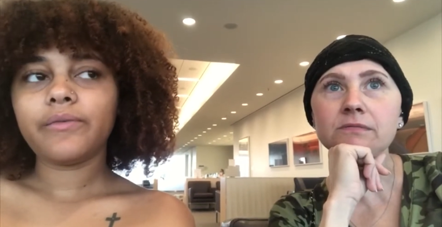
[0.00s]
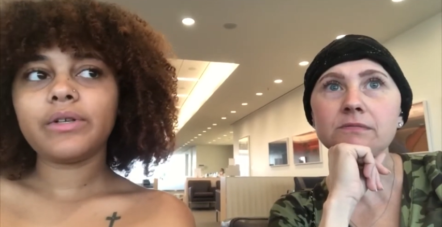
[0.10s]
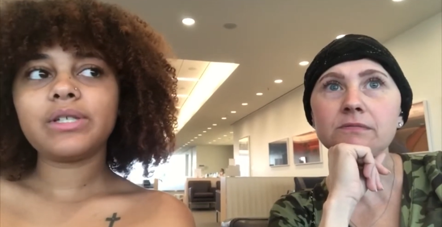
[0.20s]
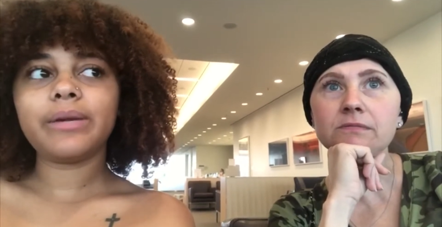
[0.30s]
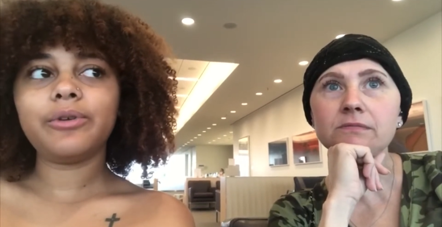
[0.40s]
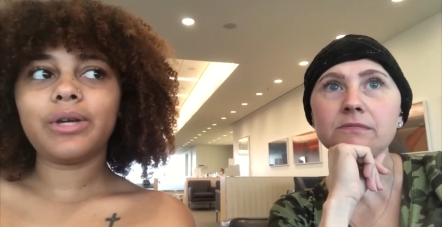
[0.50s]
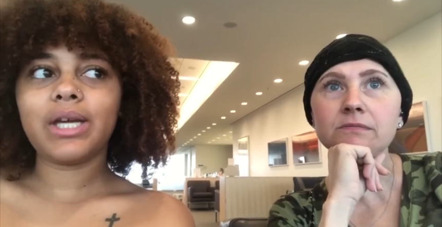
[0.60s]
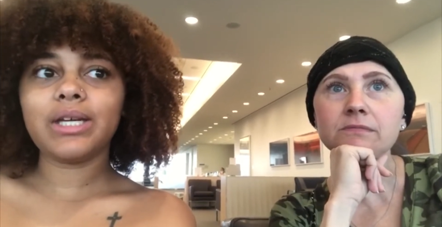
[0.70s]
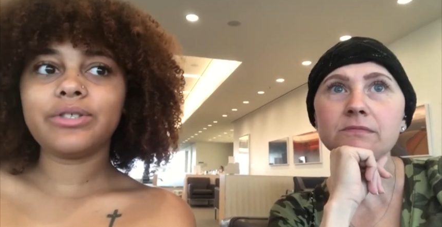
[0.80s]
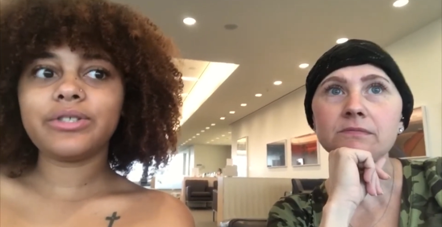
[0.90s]
Speaker 1: First time you had
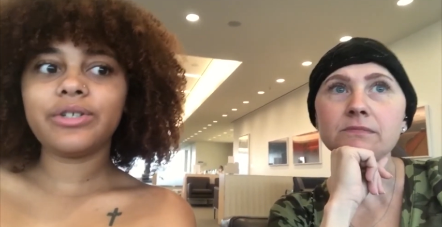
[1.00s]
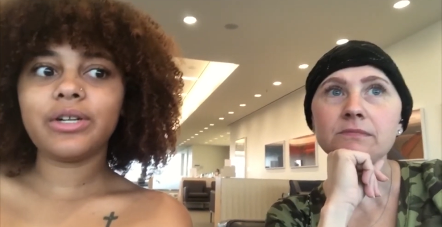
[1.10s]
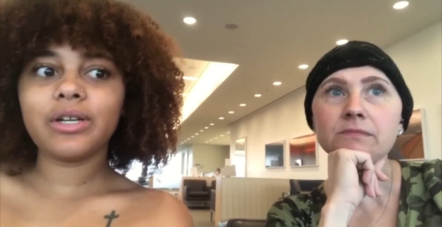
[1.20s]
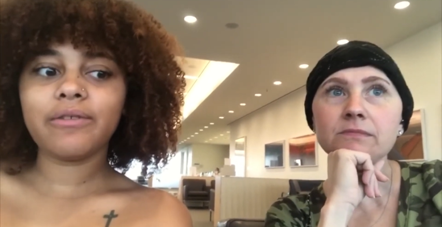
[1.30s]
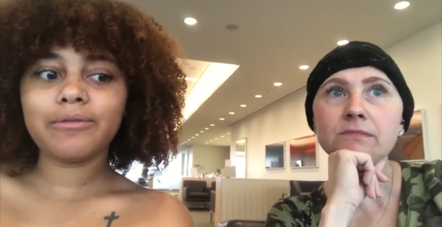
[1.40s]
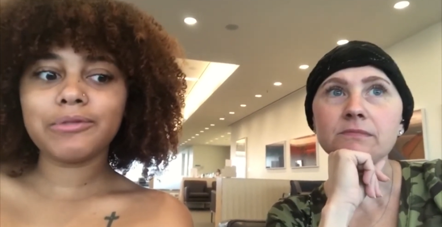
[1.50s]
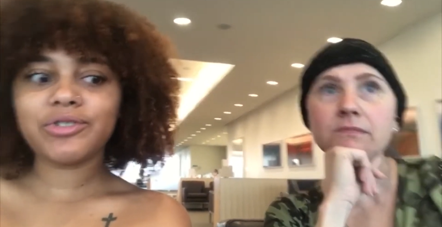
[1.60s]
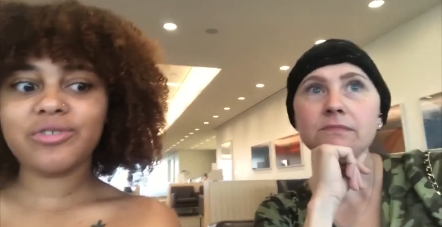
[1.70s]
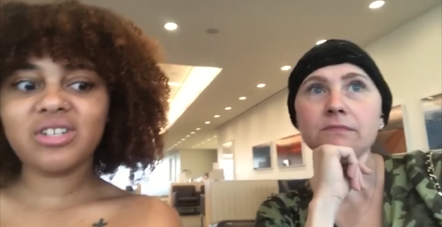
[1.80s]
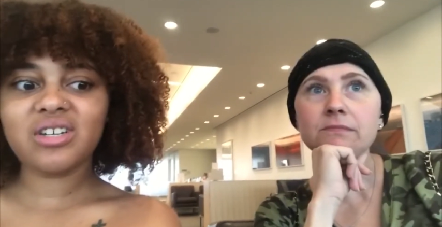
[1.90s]
cancer, you're gonna give them a
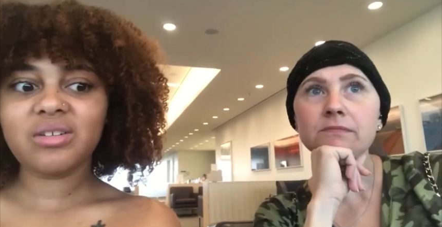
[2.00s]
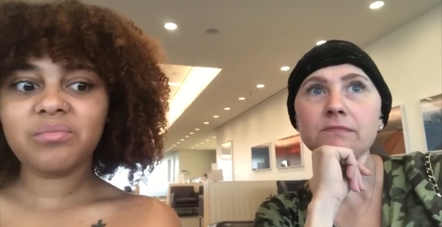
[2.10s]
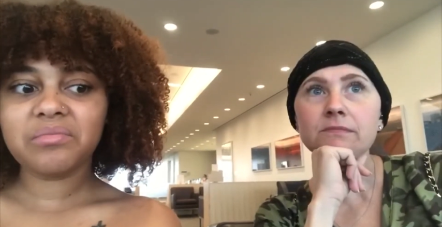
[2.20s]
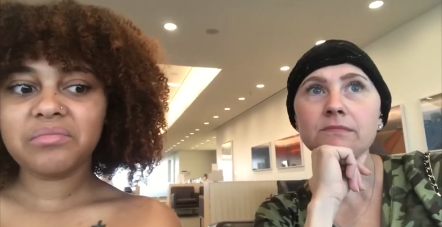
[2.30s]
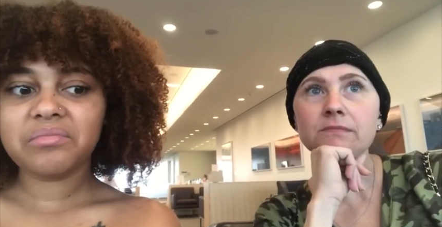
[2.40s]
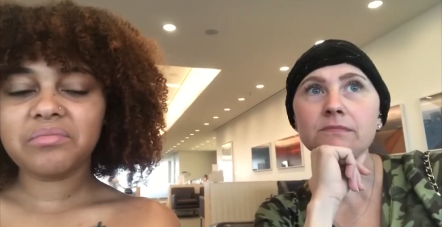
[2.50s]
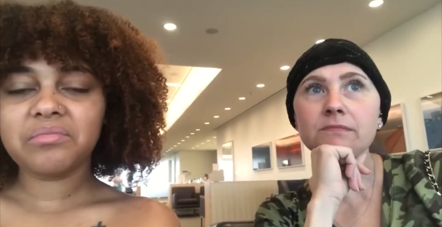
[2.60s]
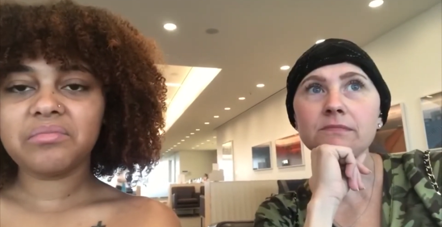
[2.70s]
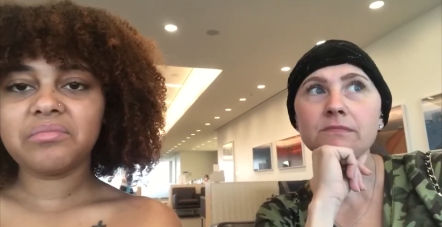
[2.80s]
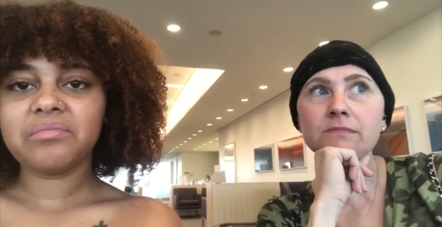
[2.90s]
story time?
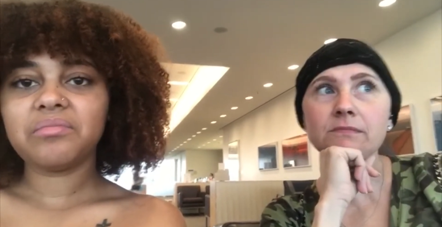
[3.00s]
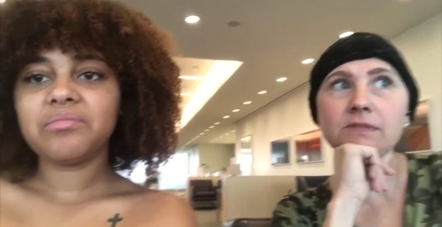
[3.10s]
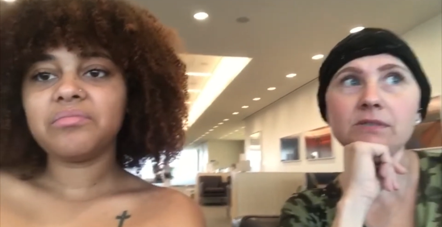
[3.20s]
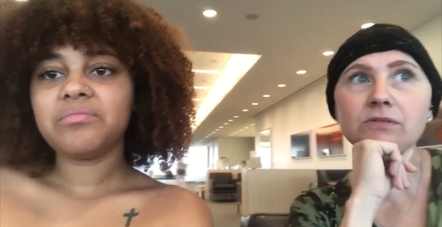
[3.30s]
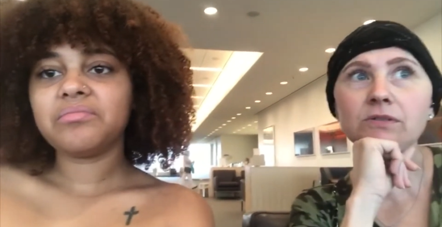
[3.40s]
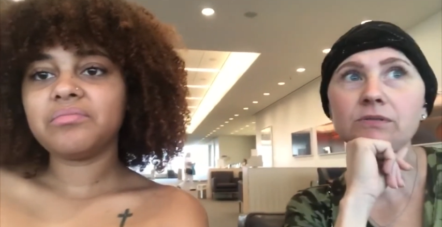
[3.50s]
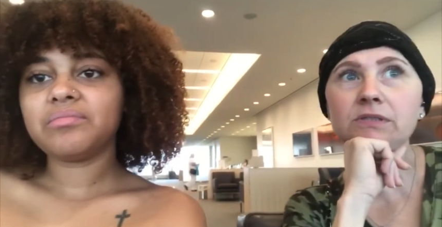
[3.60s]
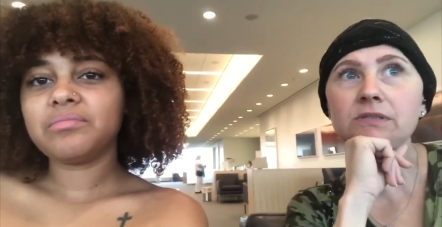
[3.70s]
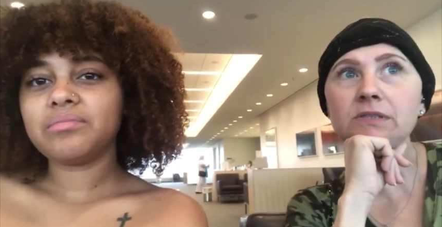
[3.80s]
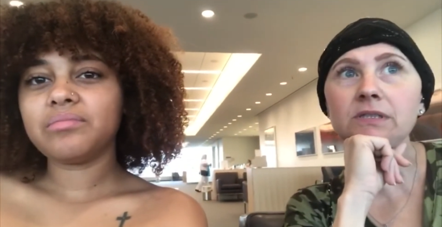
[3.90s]
I don't know what
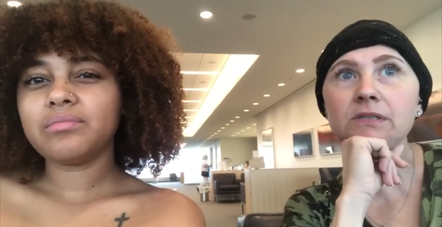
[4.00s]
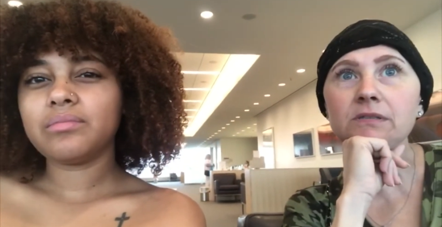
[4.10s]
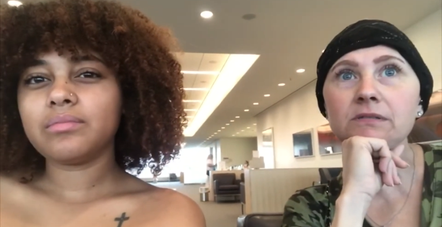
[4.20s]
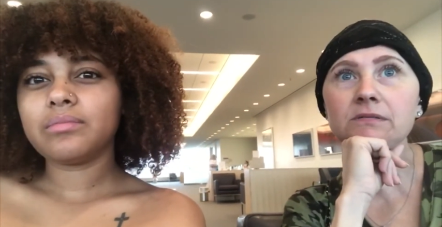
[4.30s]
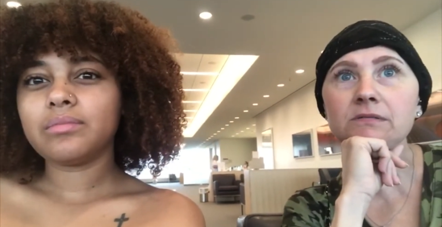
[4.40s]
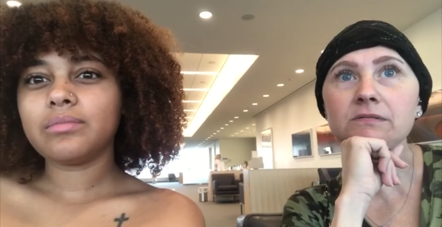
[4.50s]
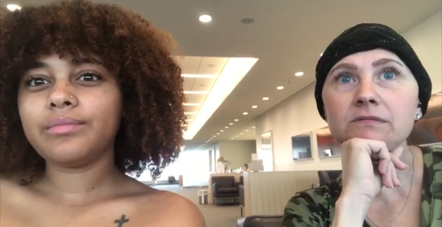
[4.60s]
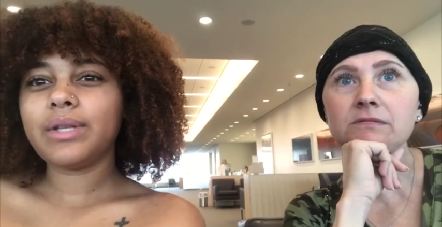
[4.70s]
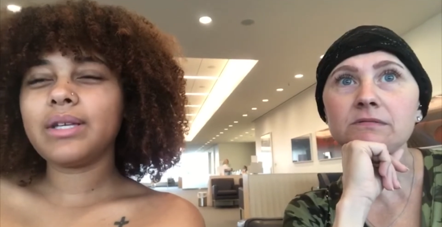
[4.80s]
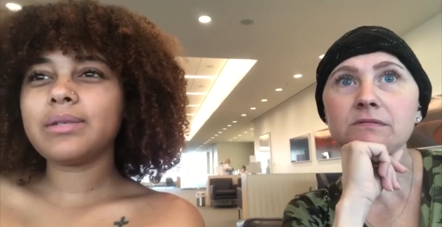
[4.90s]
to say.
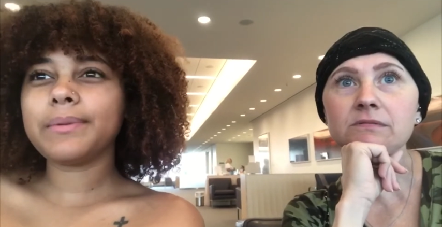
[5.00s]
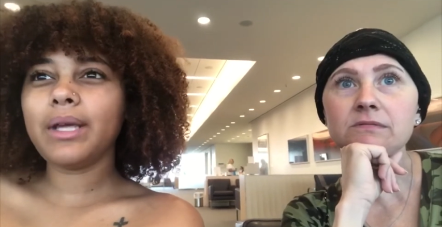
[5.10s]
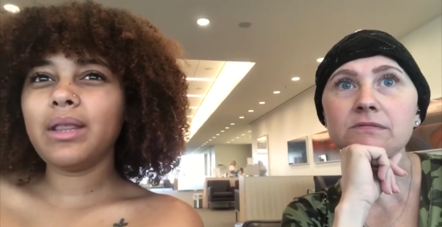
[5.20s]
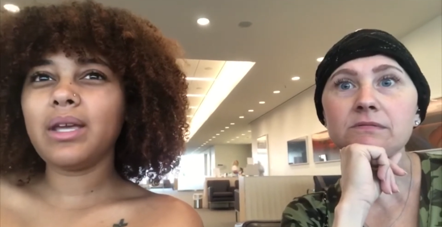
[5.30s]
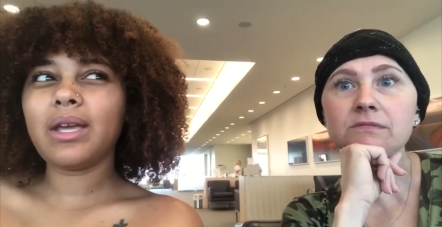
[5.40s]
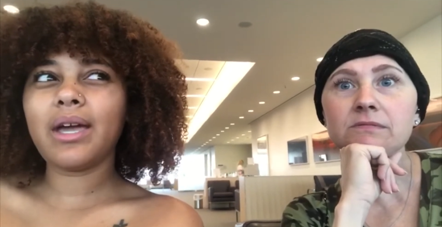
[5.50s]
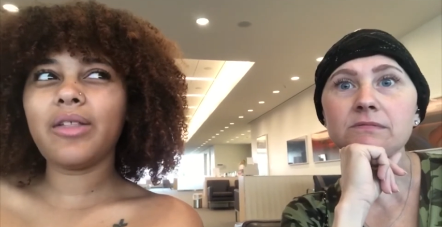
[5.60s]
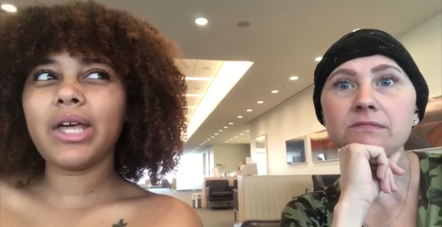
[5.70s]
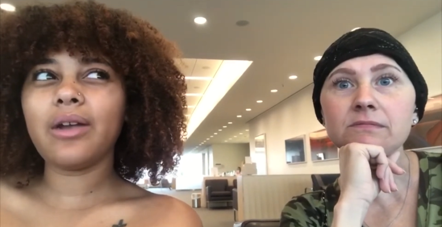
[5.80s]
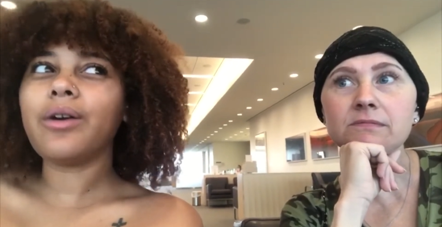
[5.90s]
Explain like how
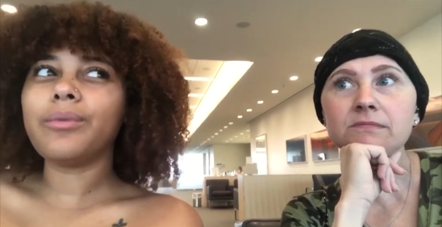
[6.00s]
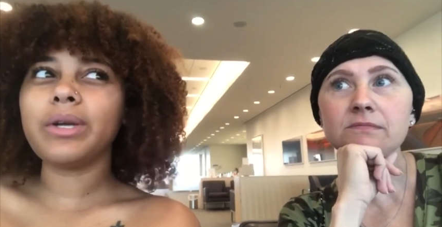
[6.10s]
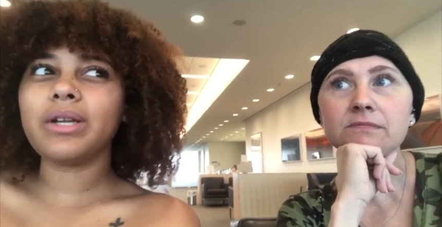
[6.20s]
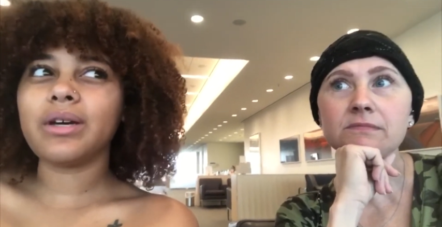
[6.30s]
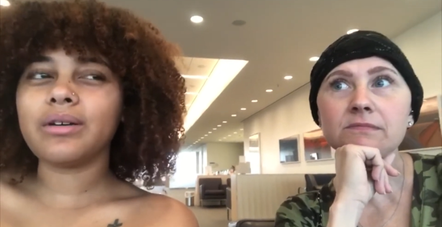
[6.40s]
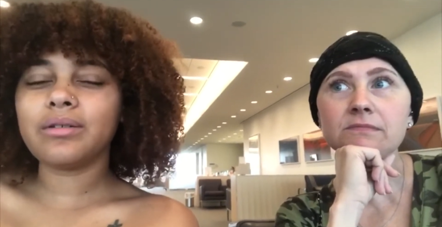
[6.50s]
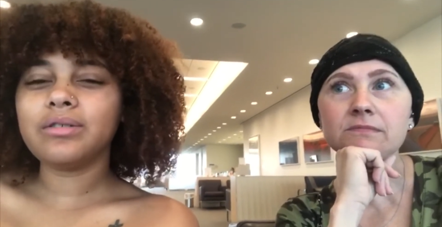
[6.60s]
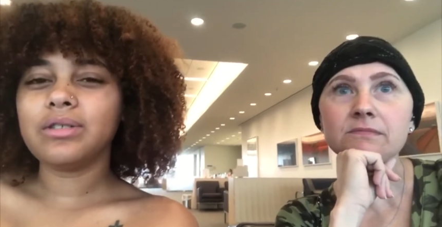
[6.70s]
that all went down.